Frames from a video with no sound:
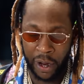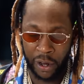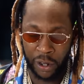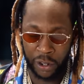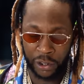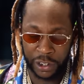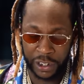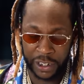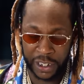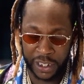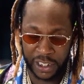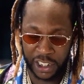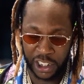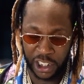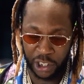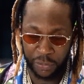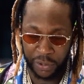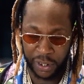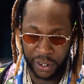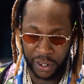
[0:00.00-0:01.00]
I heard you say
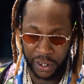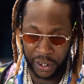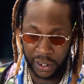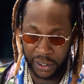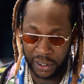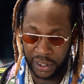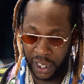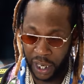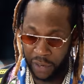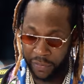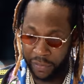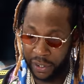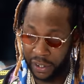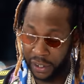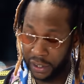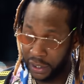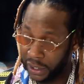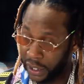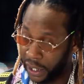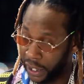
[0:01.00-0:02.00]
C B D. Does it have
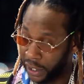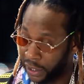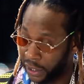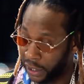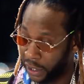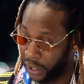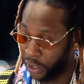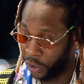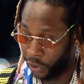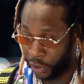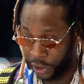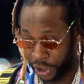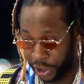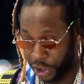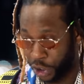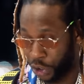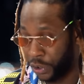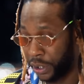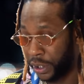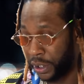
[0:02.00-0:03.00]
any T H C in it or
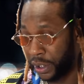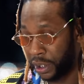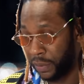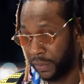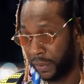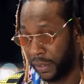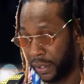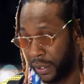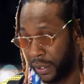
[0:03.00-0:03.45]
just straight C B